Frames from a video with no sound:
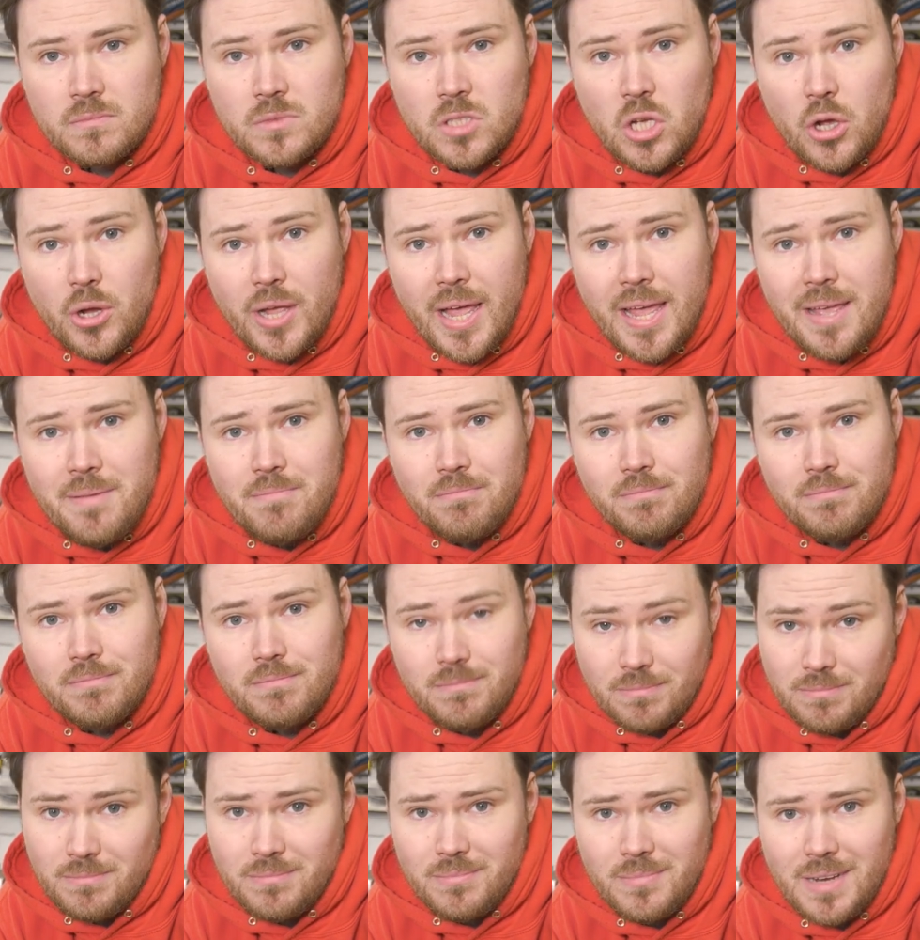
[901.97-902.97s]
Okay,
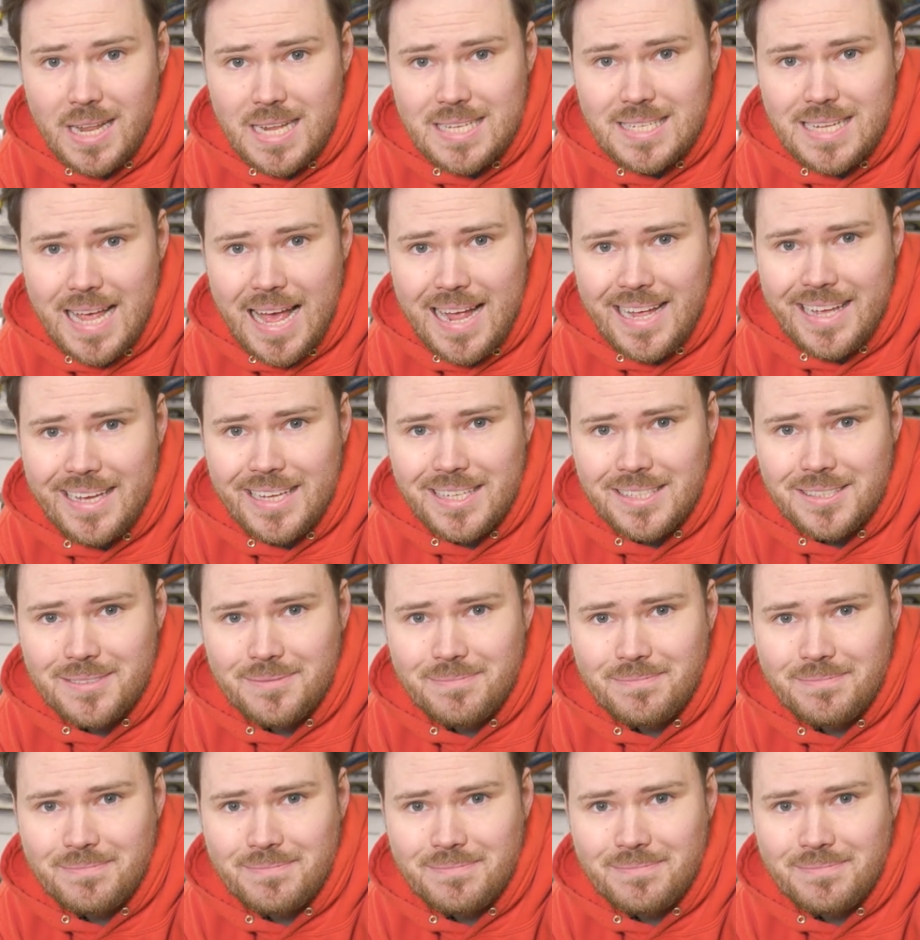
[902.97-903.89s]
let's hack it.